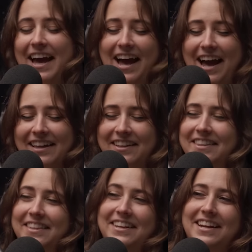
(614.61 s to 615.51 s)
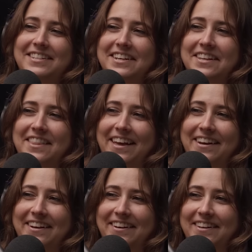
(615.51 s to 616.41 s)
Yeah, I like the idea
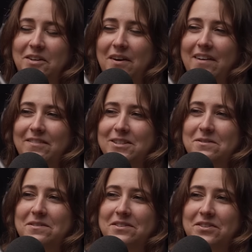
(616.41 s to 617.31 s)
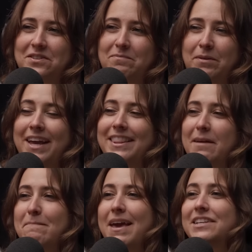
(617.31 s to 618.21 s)
that you have this plane
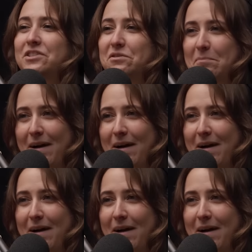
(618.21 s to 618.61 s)
that makes you a